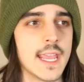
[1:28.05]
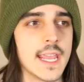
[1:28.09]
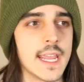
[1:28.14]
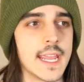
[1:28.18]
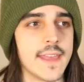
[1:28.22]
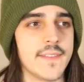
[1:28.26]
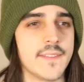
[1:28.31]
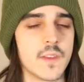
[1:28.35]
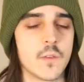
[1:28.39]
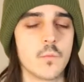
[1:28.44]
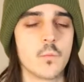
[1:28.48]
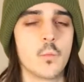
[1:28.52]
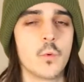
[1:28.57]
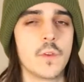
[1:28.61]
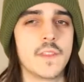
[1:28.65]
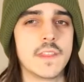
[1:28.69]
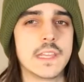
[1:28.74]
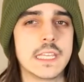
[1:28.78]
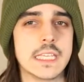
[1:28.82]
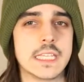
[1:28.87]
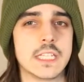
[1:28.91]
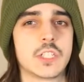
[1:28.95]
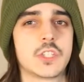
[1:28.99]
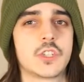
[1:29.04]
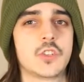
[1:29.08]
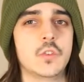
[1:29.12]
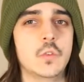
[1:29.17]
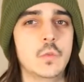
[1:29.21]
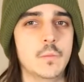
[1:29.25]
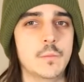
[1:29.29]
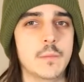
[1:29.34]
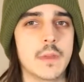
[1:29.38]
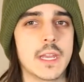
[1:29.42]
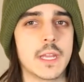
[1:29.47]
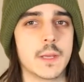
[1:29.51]
and then when the
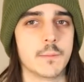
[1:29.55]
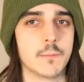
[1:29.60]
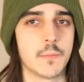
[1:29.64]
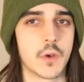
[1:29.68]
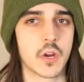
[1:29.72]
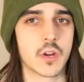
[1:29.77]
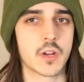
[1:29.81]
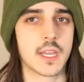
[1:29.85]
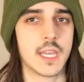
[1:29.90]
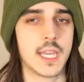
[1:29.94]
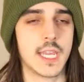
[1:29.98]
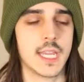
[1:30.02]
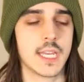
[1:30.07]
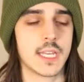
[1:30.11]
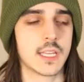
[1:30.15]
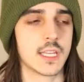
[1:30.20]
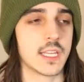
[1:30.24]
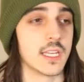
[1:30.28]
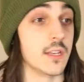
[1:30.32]
2-minute mark hits,